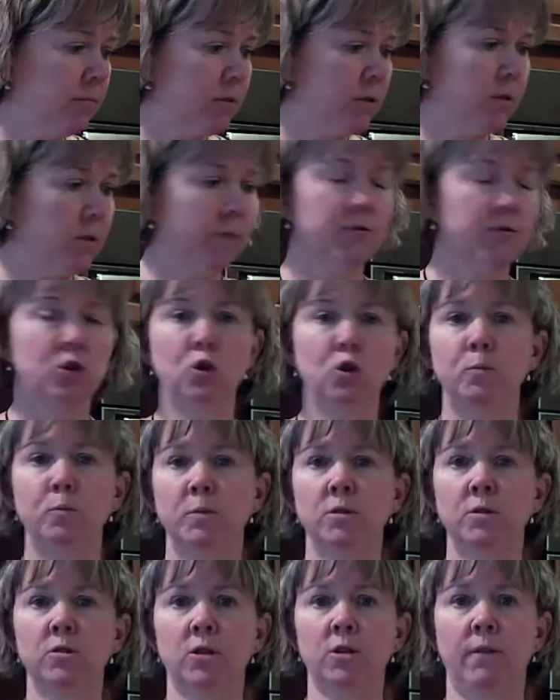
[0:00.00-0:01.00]
soups
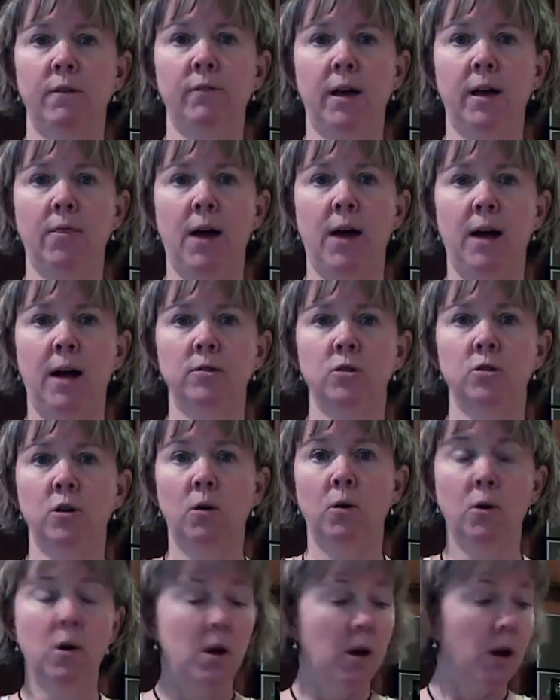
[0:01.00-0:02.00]
and stuff like that.
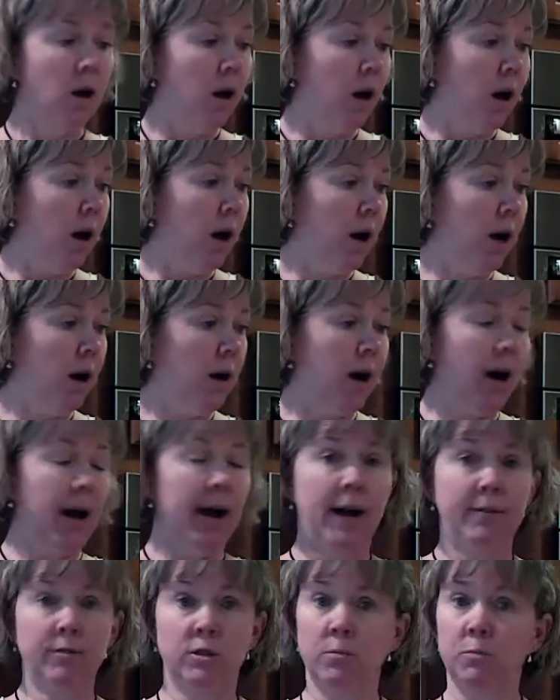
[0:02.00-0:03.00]
So I
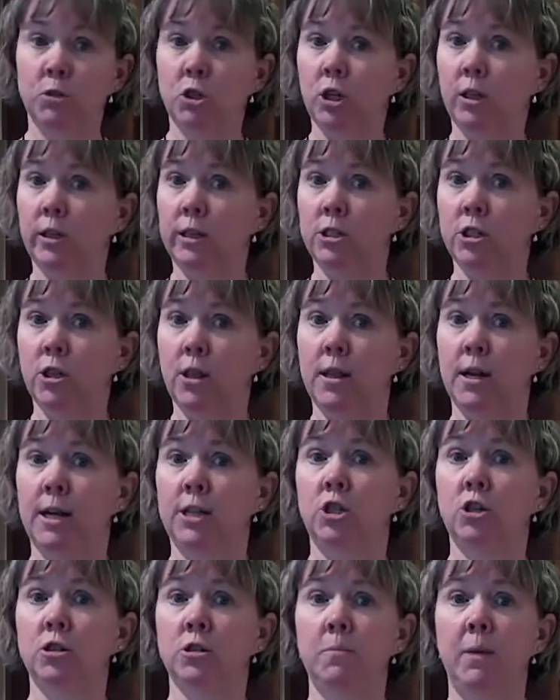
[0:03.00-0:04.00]
have some chili that I
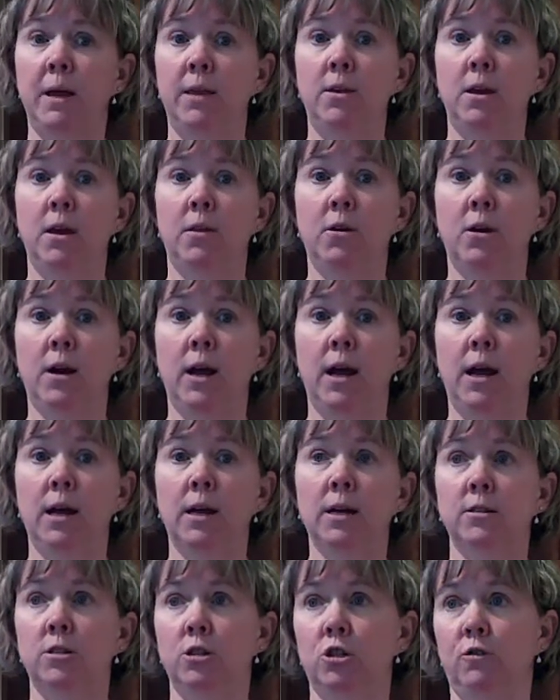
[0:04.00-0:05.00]
just made the other day
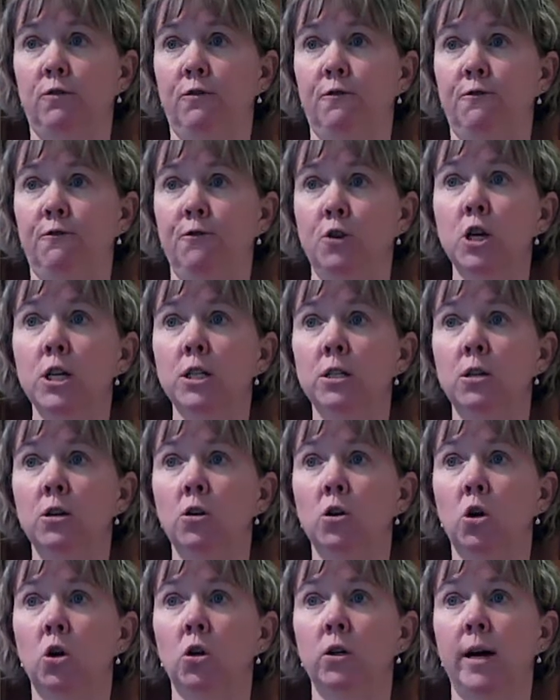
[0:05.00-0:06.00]
because it's freezing
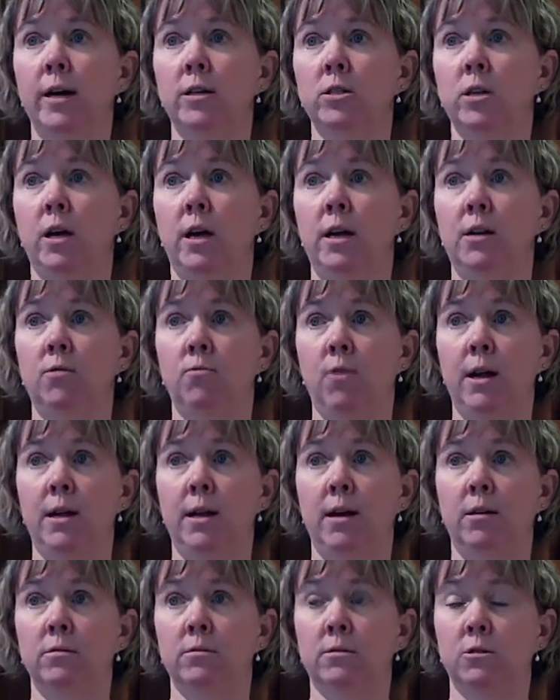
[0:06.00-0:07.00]
cold outside, and right
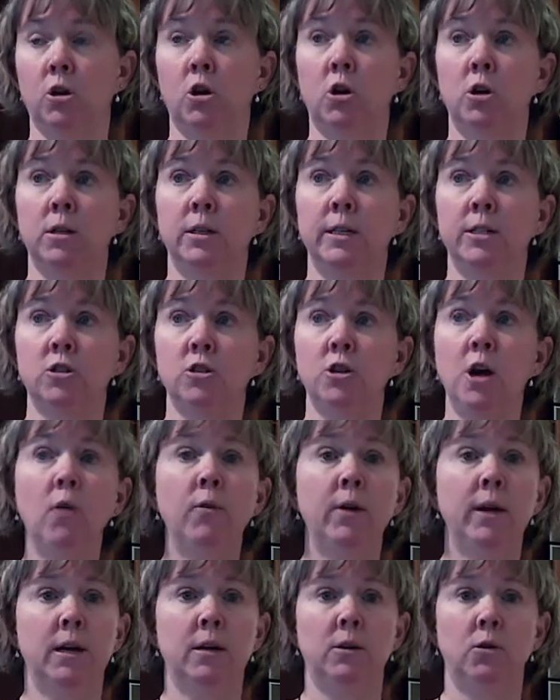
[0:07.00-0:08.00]
now it's currently
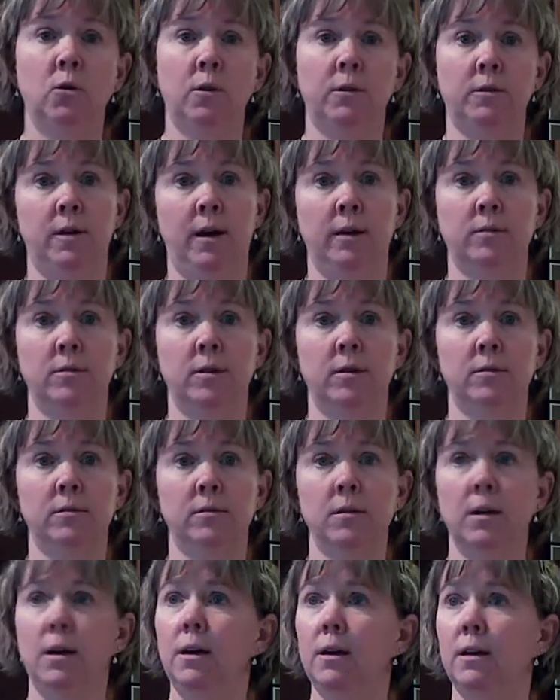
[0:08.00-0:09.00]
snowing in North
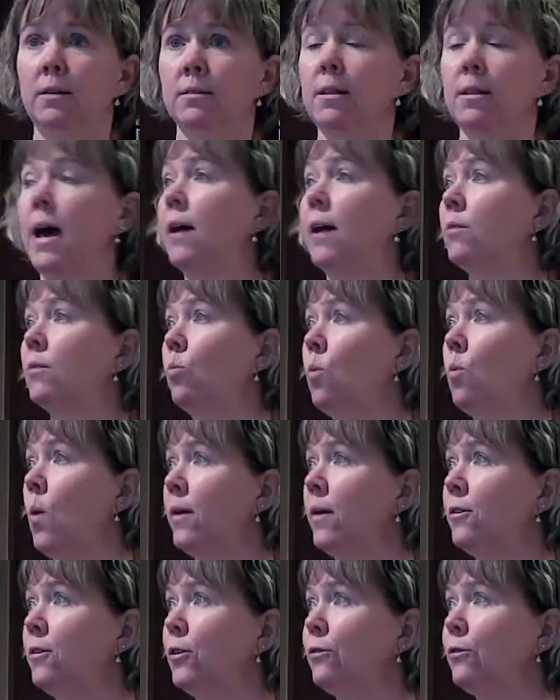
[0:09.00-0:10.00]
Texas. Isn't that
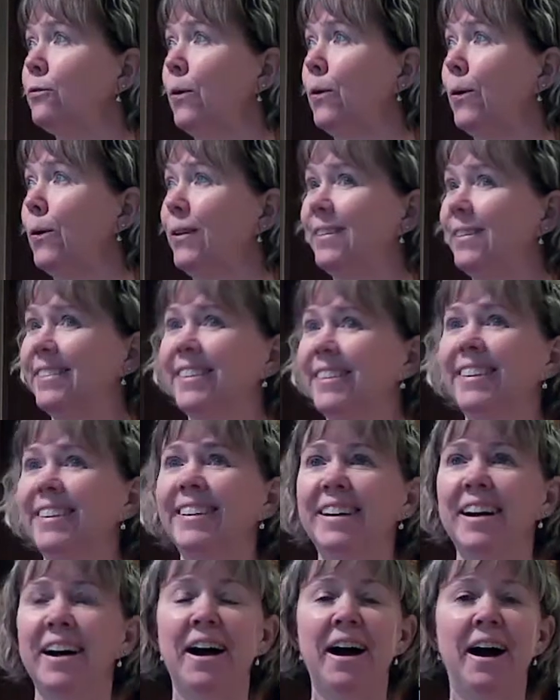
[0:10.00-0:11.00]
wonderful?
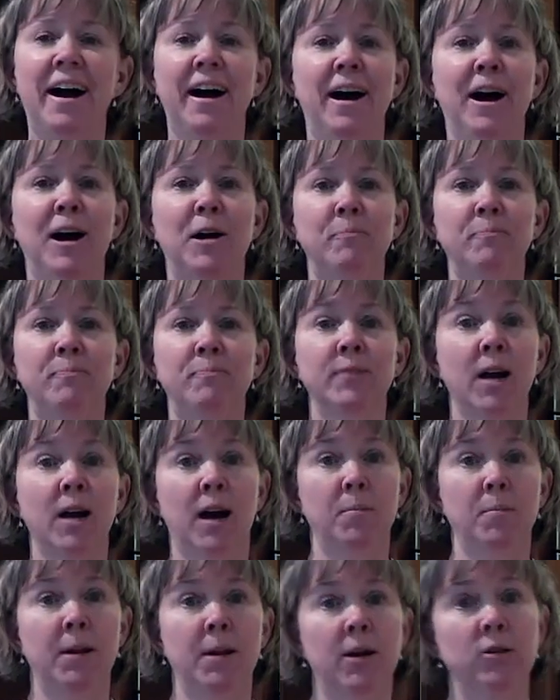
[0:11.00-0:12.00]

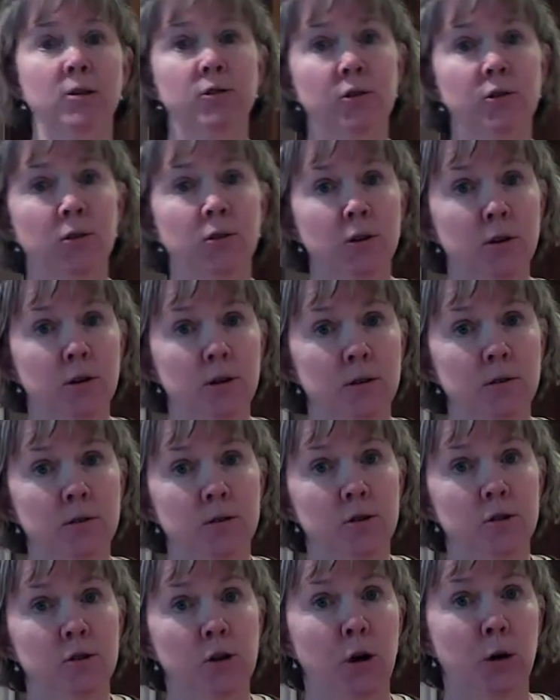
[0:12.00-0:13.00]
I'm an Arizona girl,
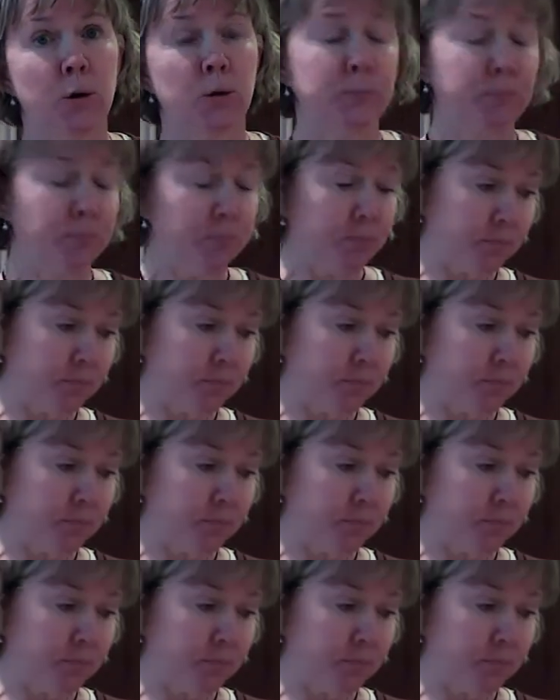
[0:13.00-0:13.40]
so